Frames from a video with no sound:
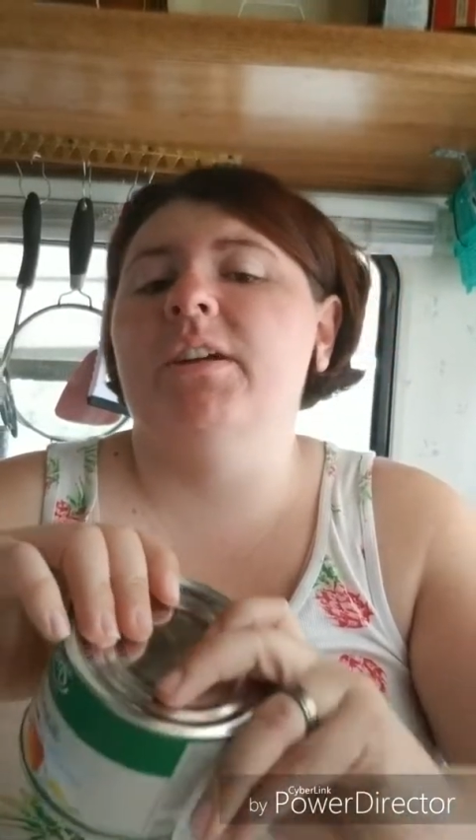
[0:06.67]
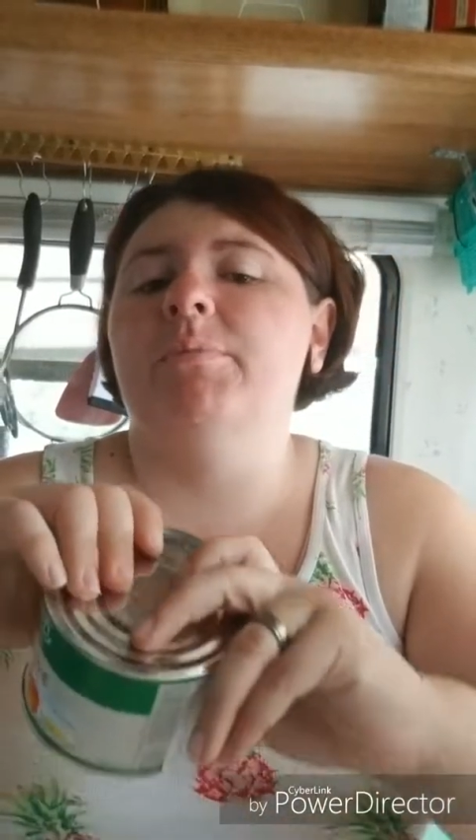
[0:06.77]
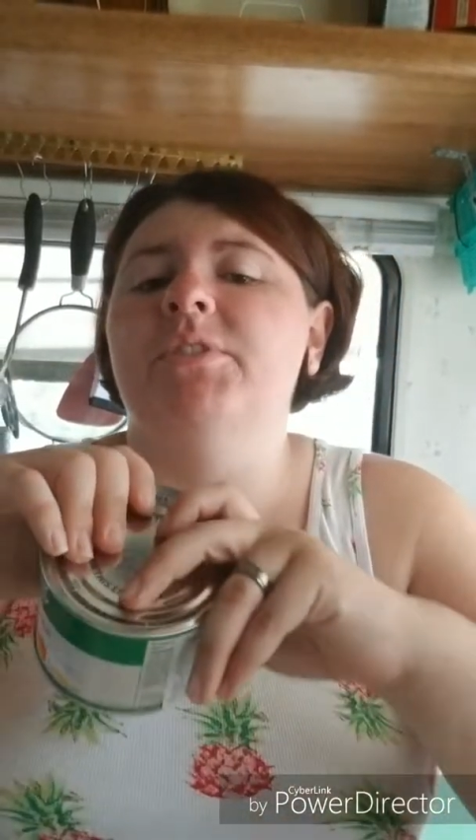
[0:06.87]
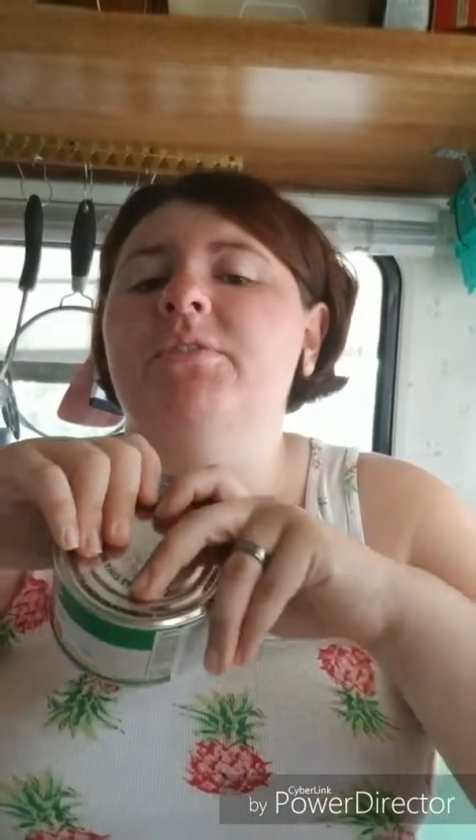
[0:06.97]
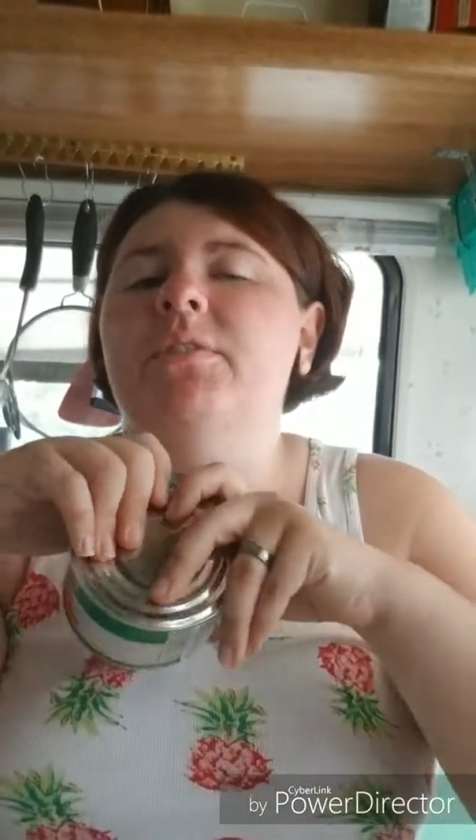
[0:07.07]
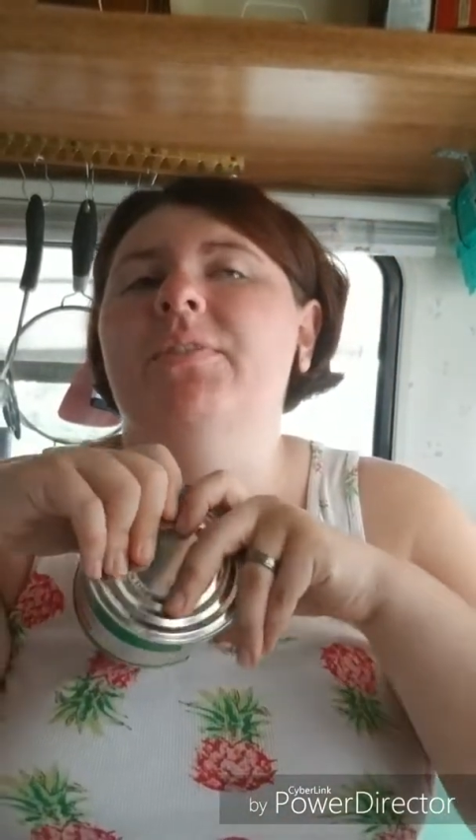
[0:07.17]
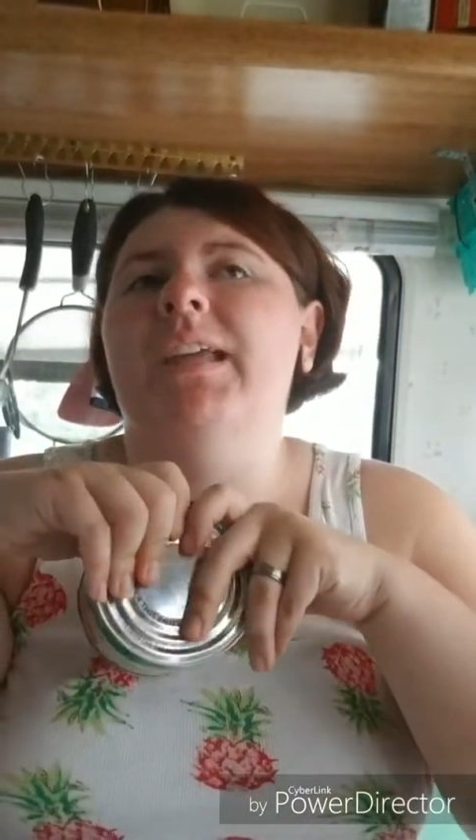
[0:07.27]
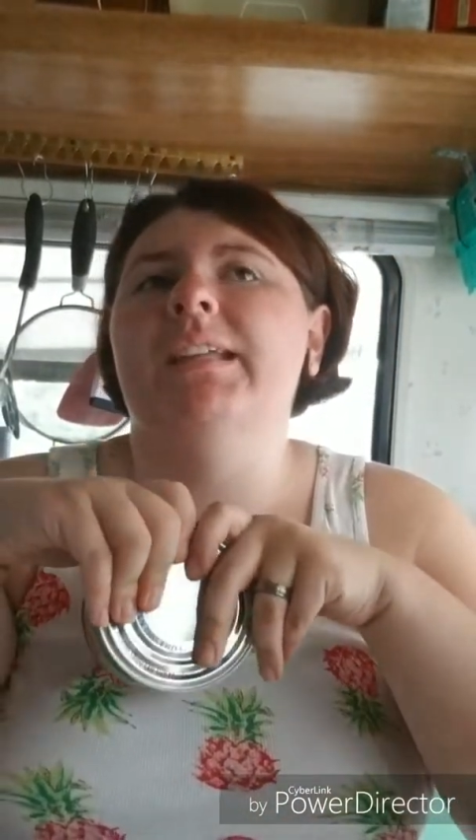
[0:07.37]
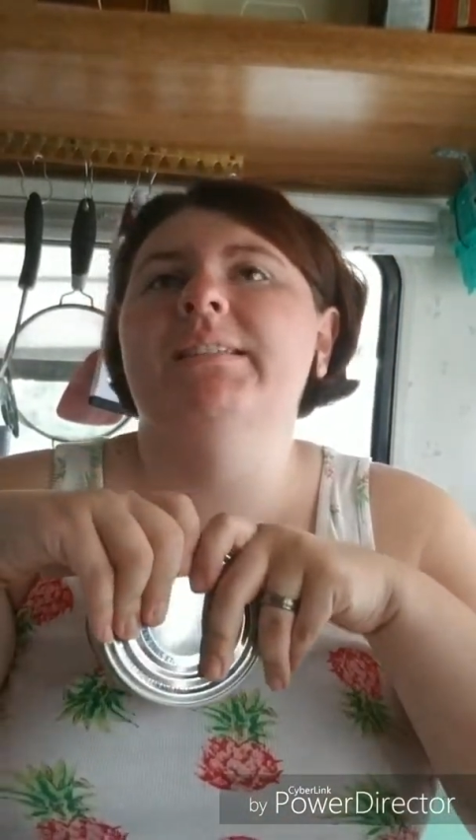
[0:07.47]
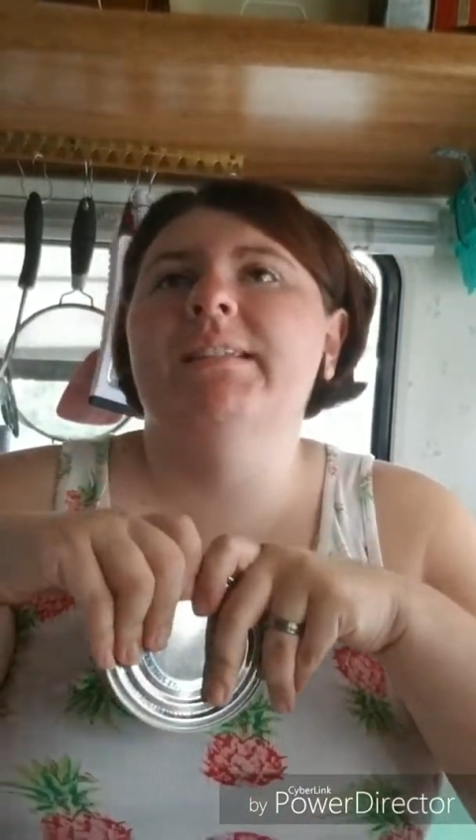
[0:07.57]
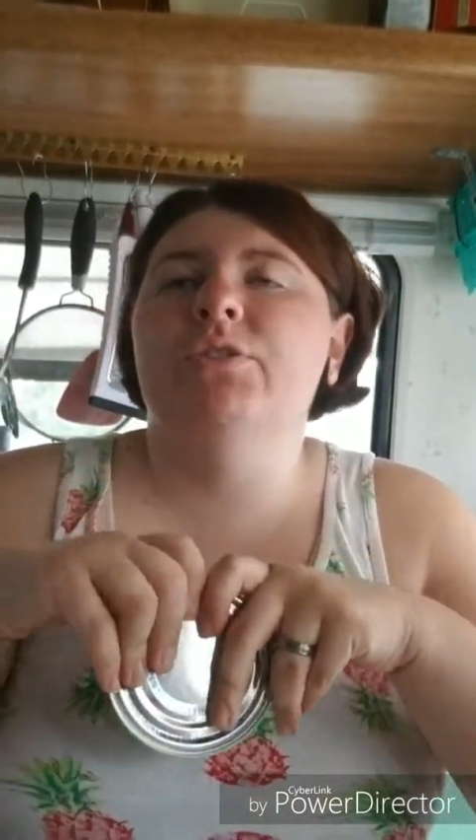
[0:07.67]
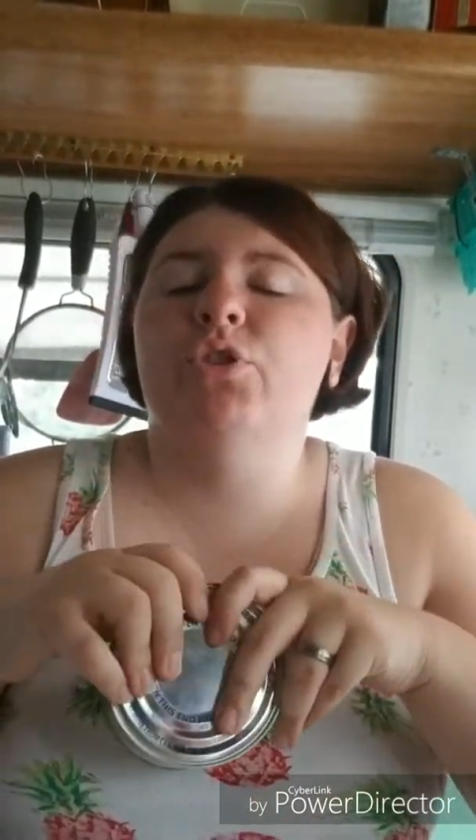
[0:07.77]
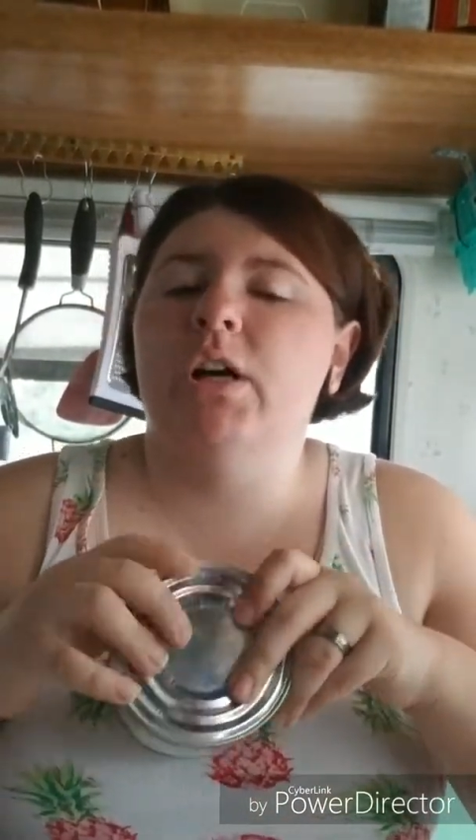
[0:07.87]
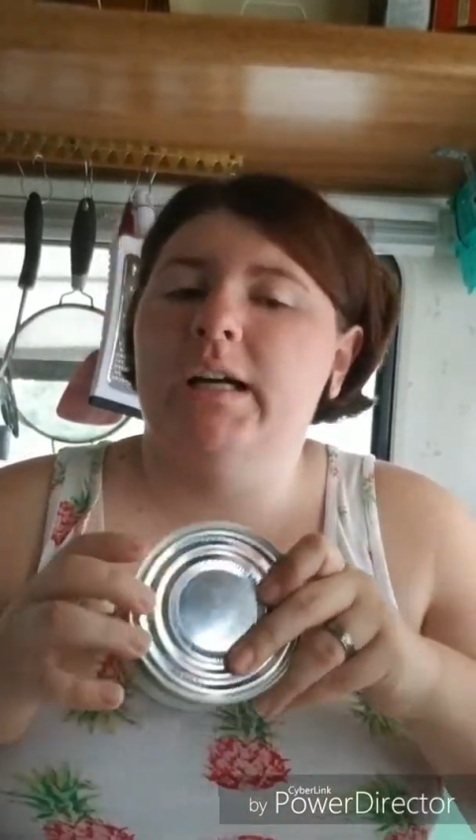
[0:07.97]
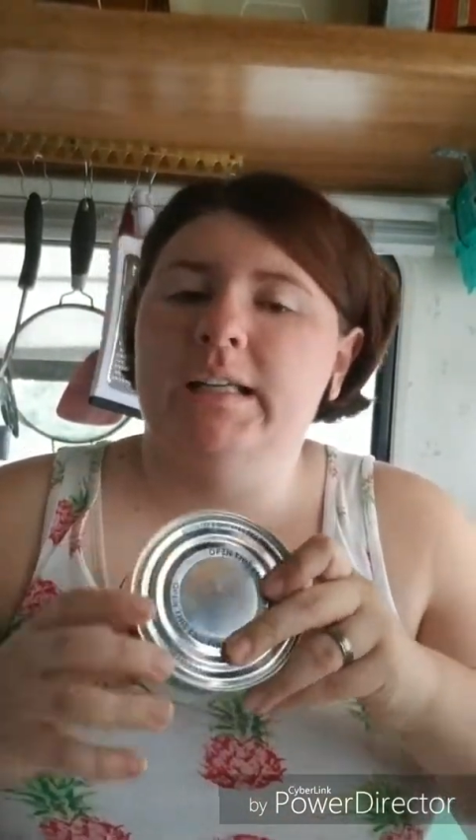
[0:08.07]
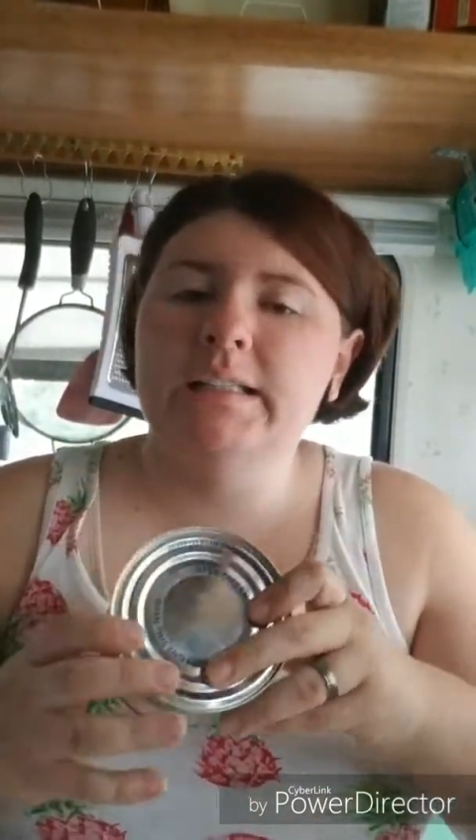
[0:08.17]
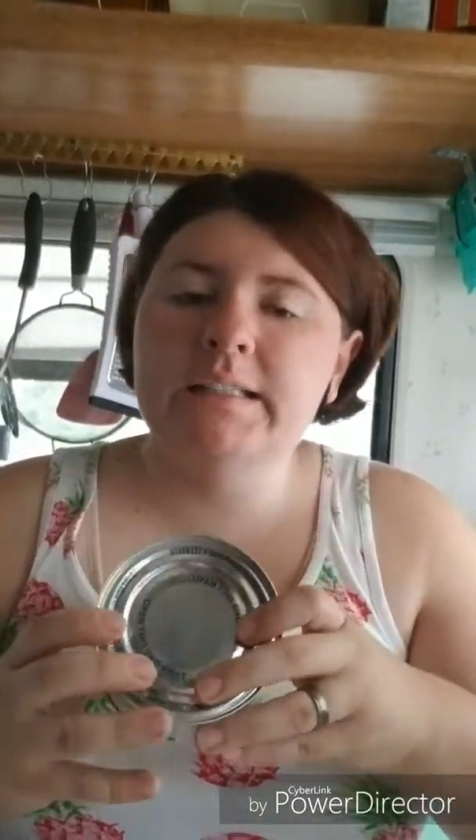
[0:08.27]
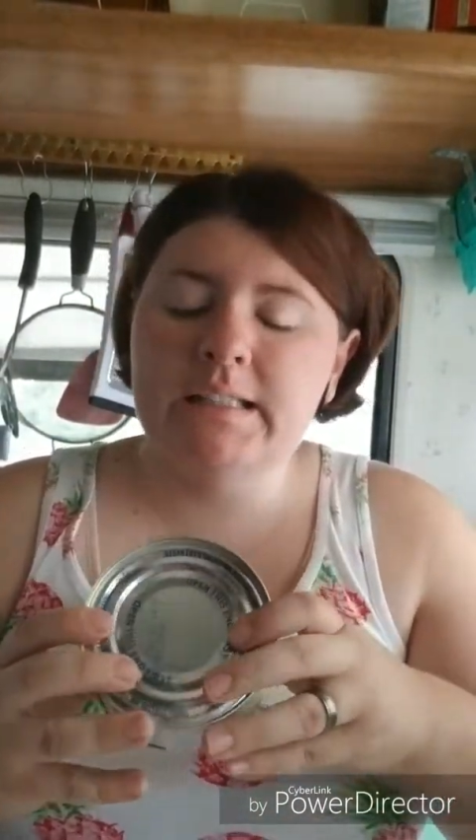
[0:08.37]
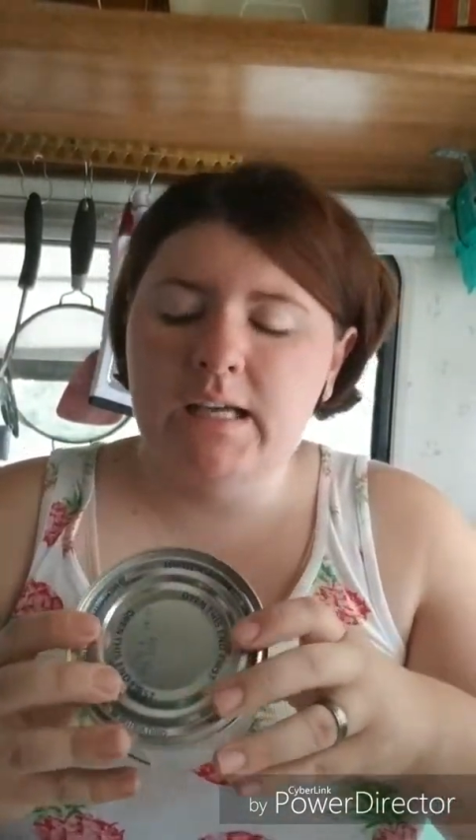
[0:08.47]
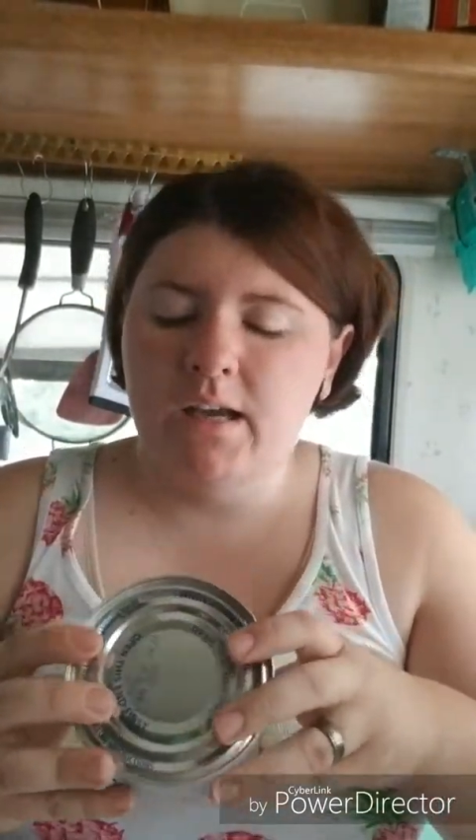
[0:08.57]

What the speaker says: episode of Kenzie's Tryings.